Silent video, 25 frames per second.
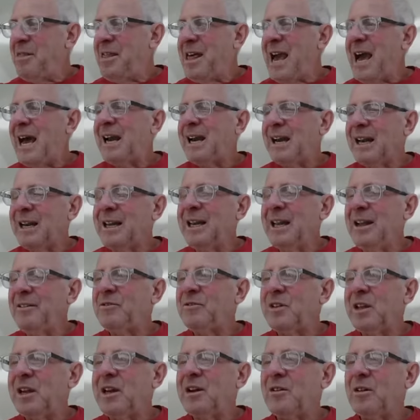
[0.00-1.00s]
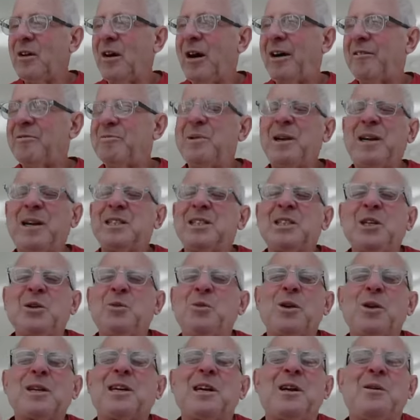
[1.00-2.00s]
that lifted it off because you
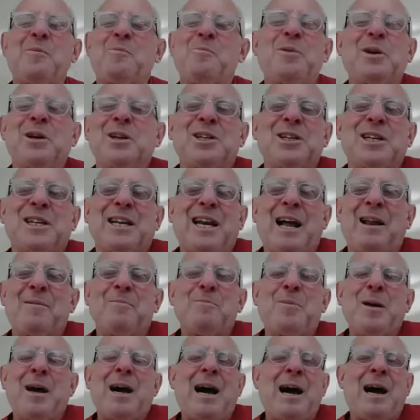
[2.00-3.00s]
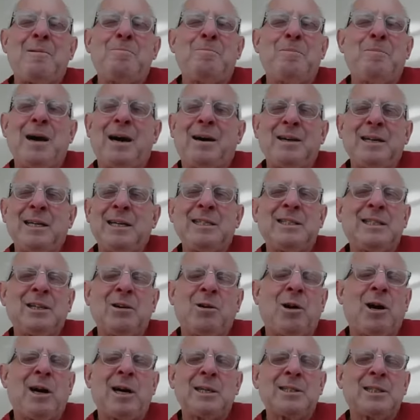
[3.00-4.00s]
weren't going to build it on bellies,
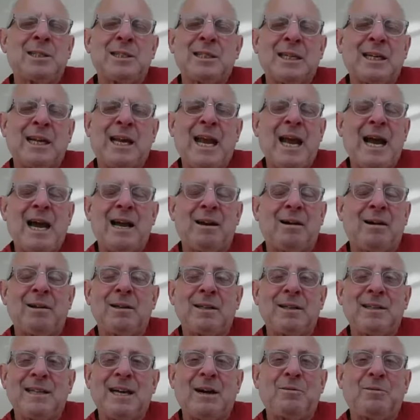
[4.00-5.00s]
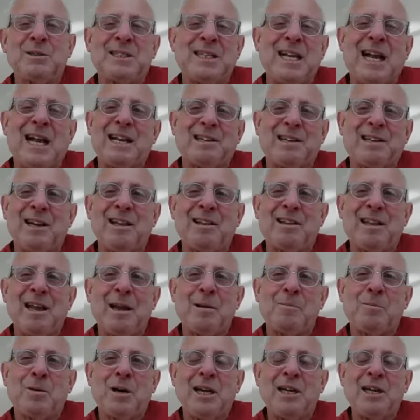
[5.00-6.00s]
hogs, and cattle. That was not going to
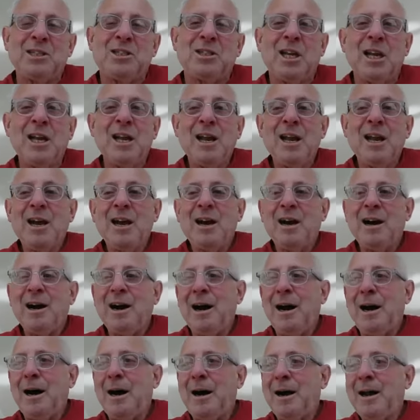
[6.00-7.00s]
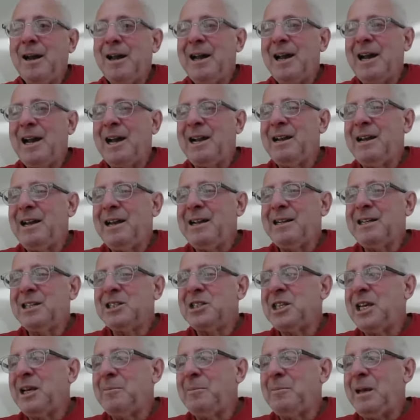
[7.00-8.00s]
take place. And the
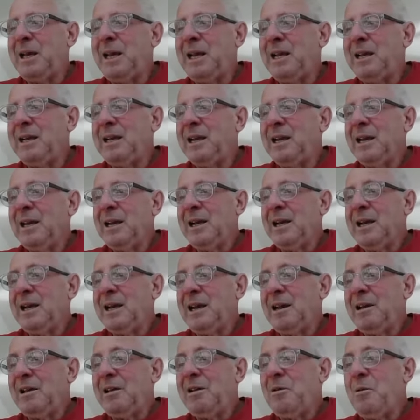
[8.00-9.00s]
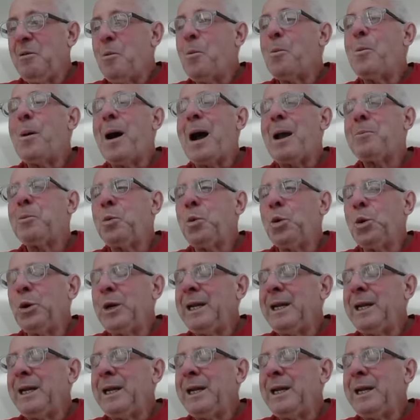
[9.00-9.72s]
CME, by